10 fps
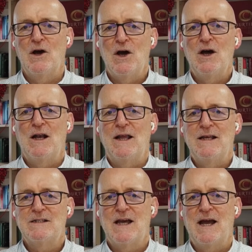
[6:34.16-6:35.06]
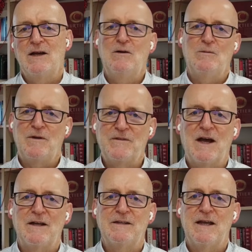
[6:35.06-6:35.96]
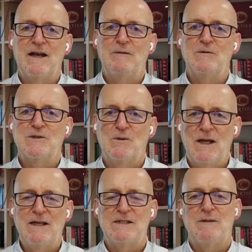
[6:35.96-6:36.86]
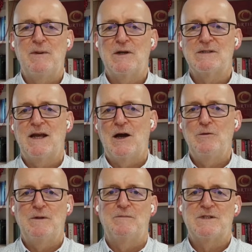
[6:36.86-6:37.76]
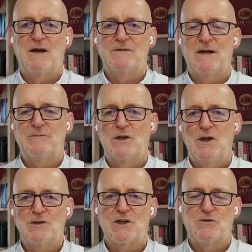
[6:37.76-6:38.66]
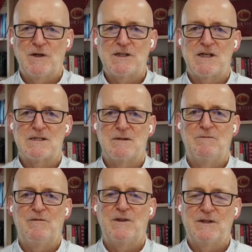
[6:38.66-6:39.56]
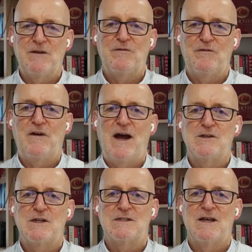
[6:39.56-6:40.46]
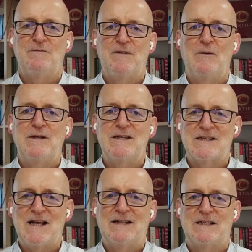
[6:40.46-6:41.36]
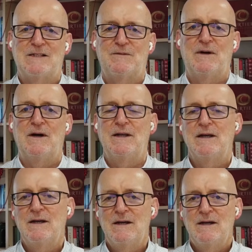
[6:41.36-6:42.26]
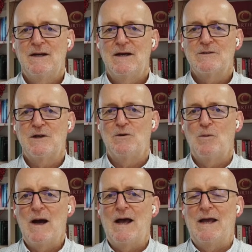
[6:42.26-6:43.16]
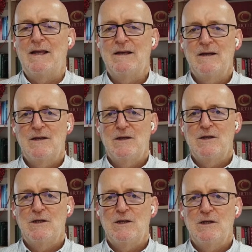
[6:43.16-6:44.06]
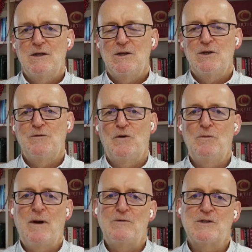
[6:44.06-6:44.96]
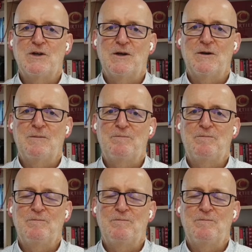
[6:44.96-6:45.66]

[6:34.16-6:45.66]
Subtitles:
early saying, oh, we've done a deal, it was all easy, because they open themselves up to lots of criticism for the different factions that are very dissatisfied. So in a way, you've almost got to,